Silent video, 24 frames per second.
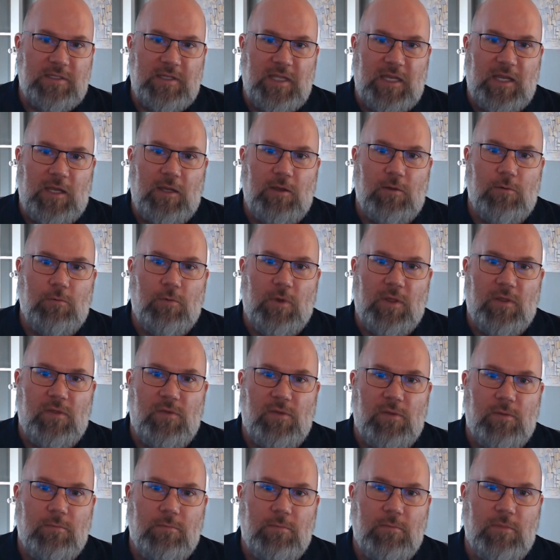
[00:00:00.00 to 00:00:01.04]
a sync with
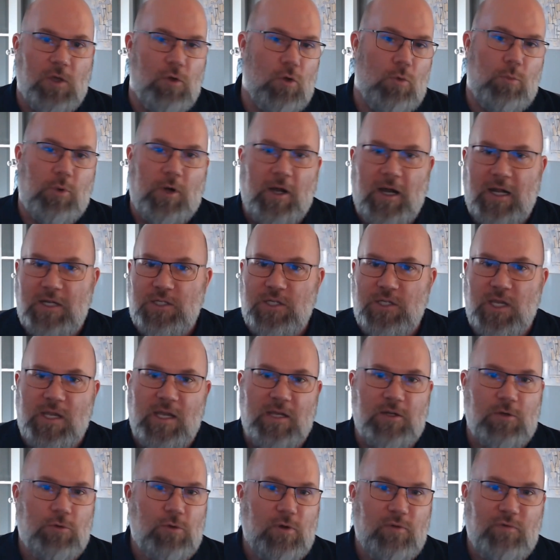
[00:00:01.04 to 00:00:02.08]
the whole
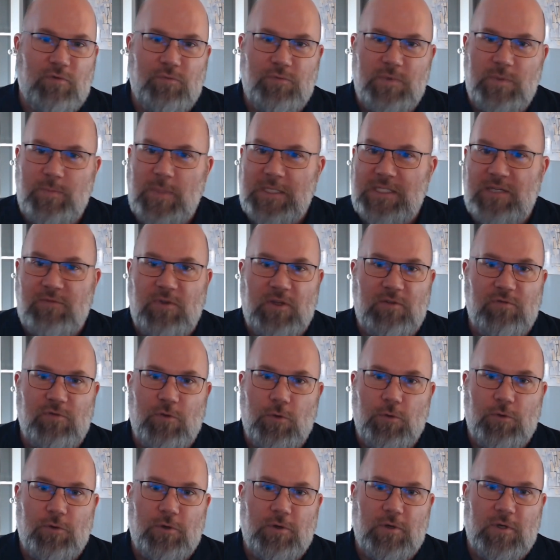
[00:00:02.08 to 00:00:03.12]
project or a specific
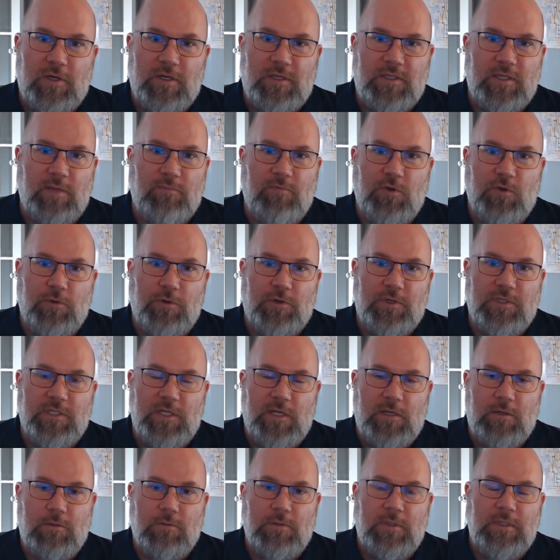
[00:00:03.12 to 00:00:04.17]
folder or
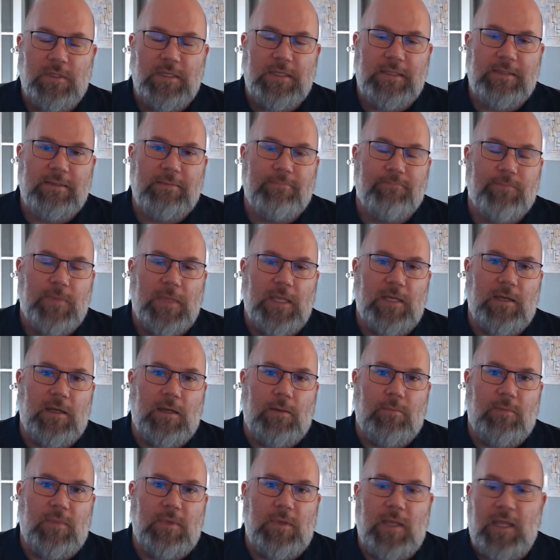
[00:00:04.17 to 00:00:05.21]
subfolders,
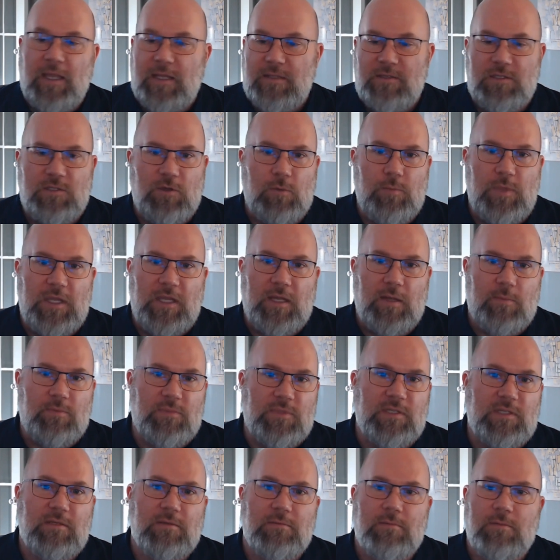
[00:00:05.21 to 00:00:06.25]
and so
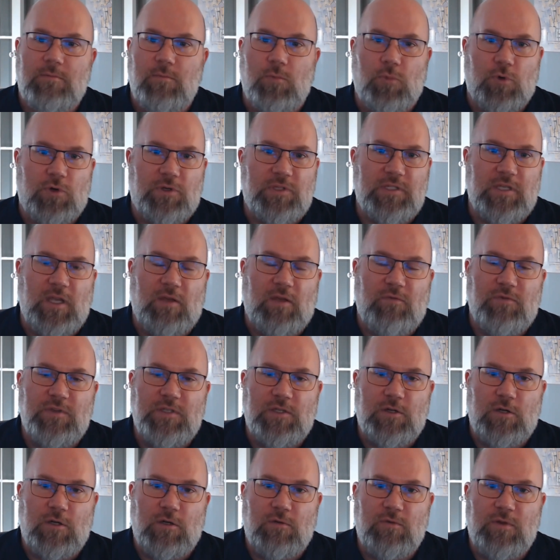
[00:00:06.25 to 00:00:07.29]
becomes more
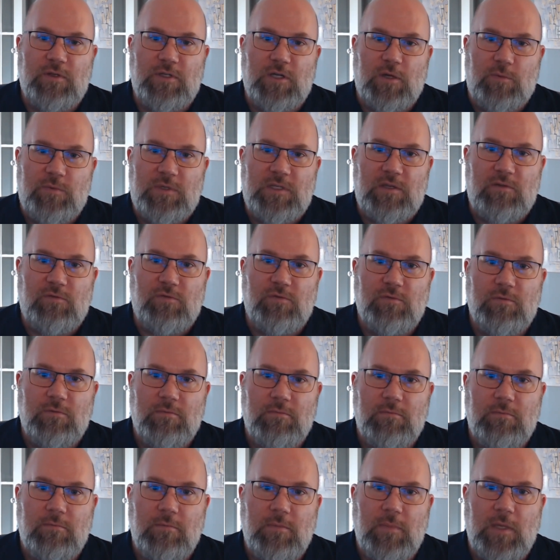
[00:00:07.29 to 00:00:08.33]
self-serve in terms of
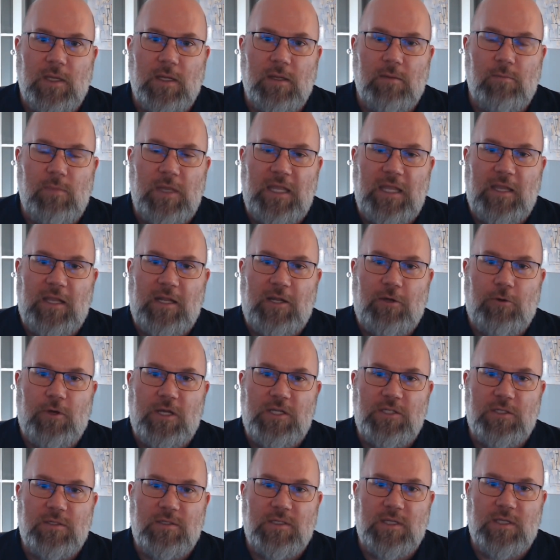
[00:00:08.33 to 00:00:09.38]
making
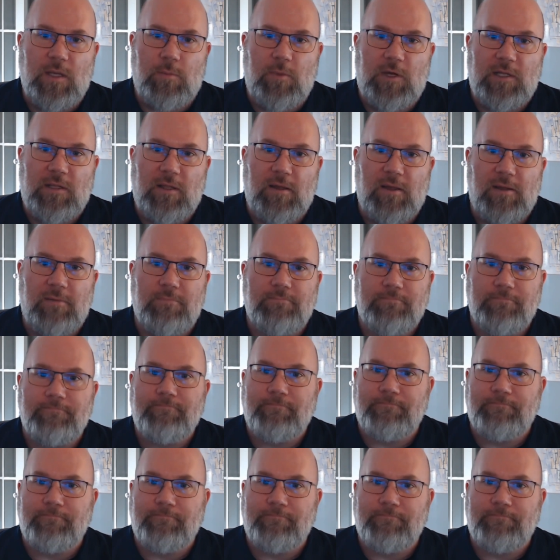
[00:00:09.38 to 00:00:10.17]
integrations come online.